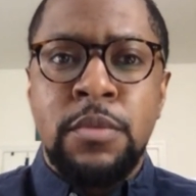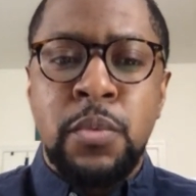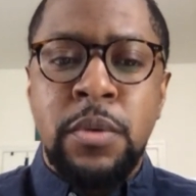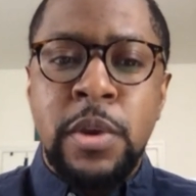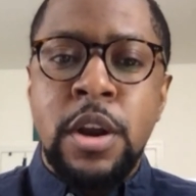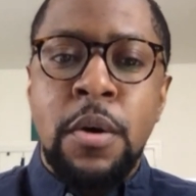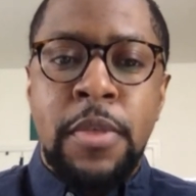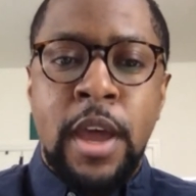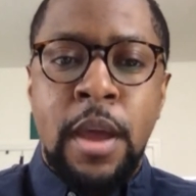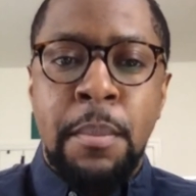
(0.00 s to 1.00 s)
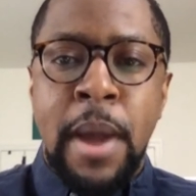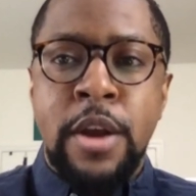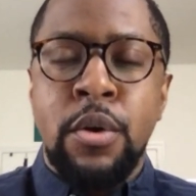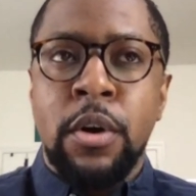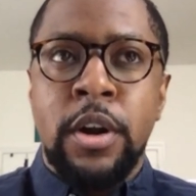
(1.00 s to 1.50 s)
We know that
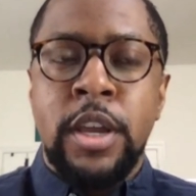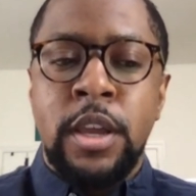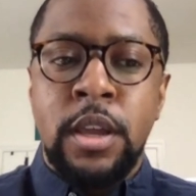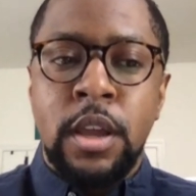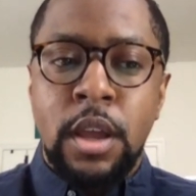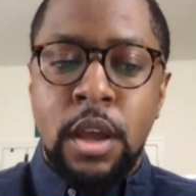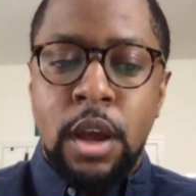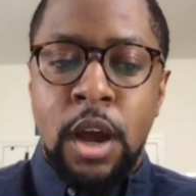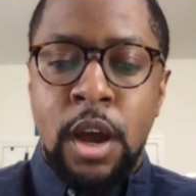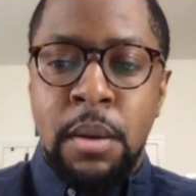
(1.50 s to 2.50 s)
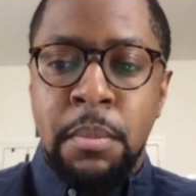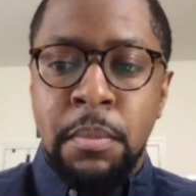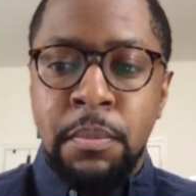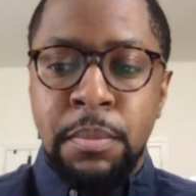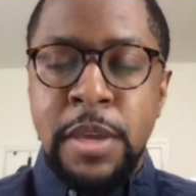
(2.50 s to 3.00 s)
minority
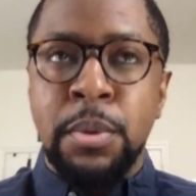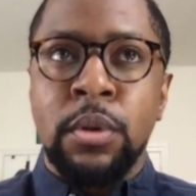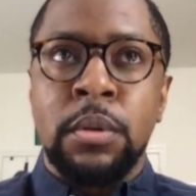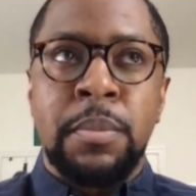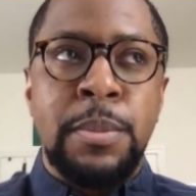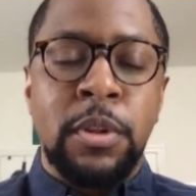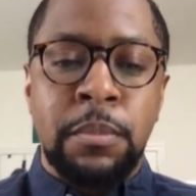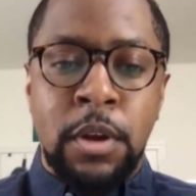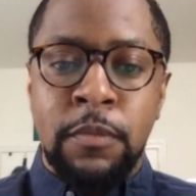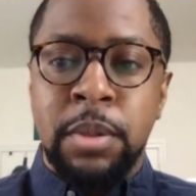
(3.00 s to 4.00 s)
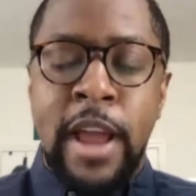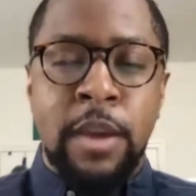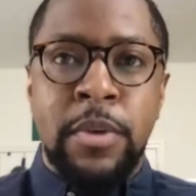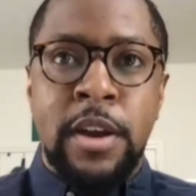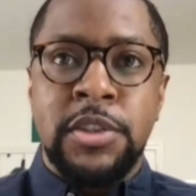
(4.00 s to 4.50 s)
people of Black
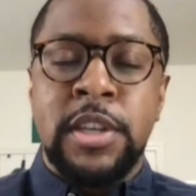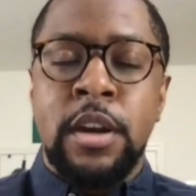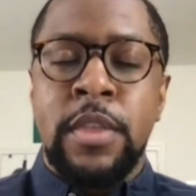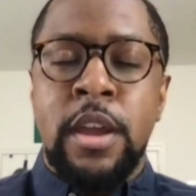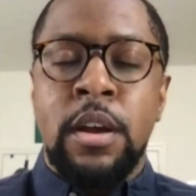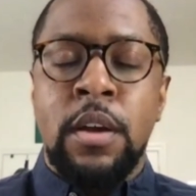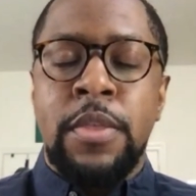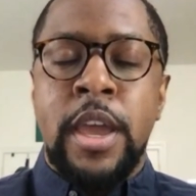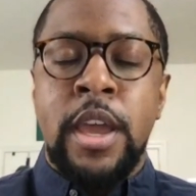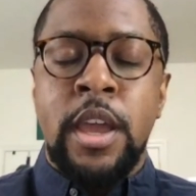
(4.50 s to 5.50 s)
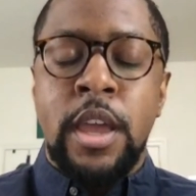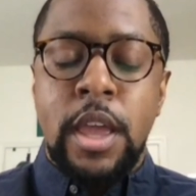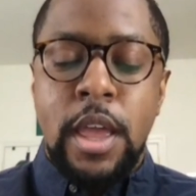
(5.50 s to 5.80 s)
and Brown descent, they